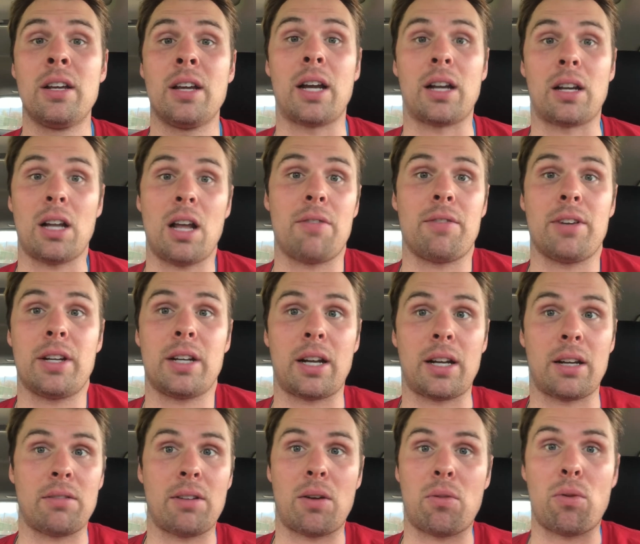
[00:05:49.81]
and love it
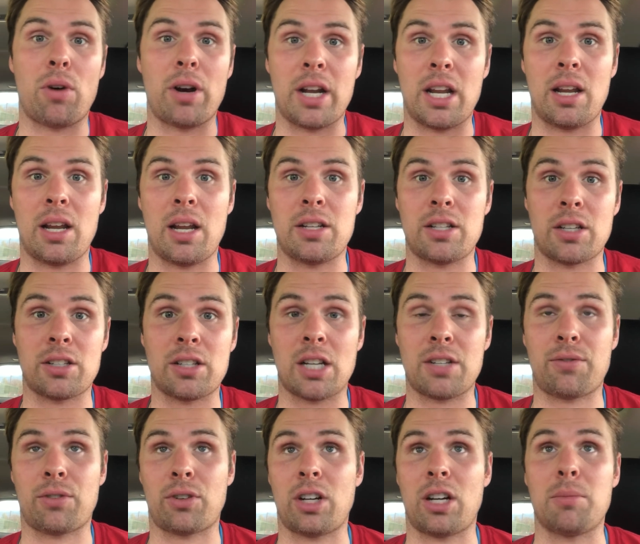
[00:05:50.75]
and want
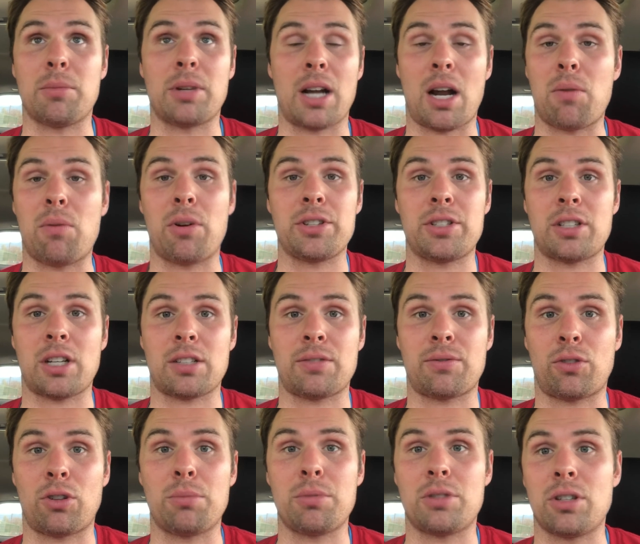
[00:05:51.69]
success for him, and I want success
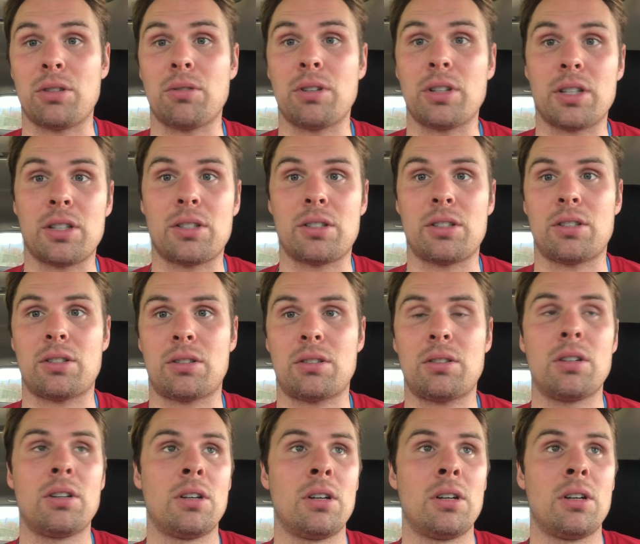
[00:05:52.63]
for him too. And it's just,